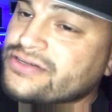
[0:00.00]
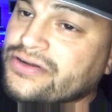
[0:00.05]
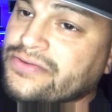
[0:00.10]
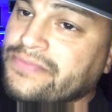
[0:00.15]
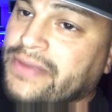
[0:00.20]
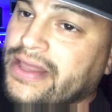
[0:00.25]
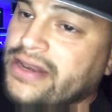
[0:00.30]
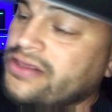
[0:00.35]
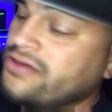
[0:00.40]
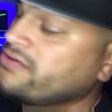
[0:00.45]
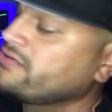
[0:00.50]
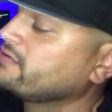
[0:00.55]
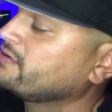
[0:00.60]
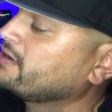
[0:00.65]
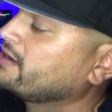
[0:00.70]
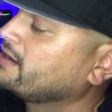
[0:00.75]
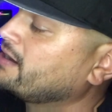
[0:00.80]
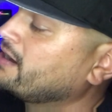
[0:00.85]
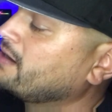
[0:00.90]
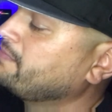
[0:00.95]
your menu
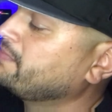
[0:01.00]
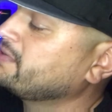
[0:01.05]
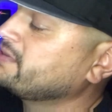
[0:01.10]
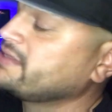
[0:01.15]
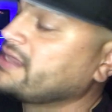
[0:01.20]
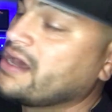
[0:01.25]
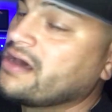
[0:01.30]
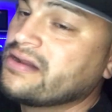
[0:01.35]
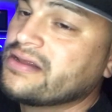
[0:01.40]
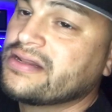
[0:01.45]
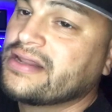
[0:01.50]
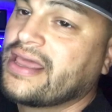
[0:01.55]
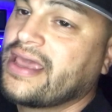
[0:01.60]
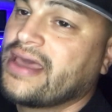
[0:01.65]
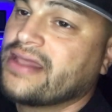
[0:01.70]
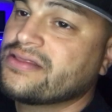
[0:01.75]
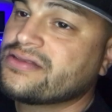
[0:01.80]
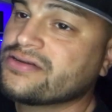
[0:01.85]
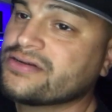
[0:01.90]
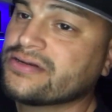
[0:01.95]
up and down and
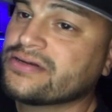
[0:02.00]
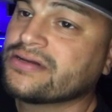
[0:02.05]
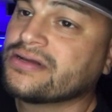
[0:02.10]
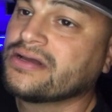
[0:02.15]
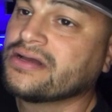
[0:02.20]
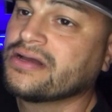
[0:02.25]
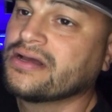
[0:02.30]
enter.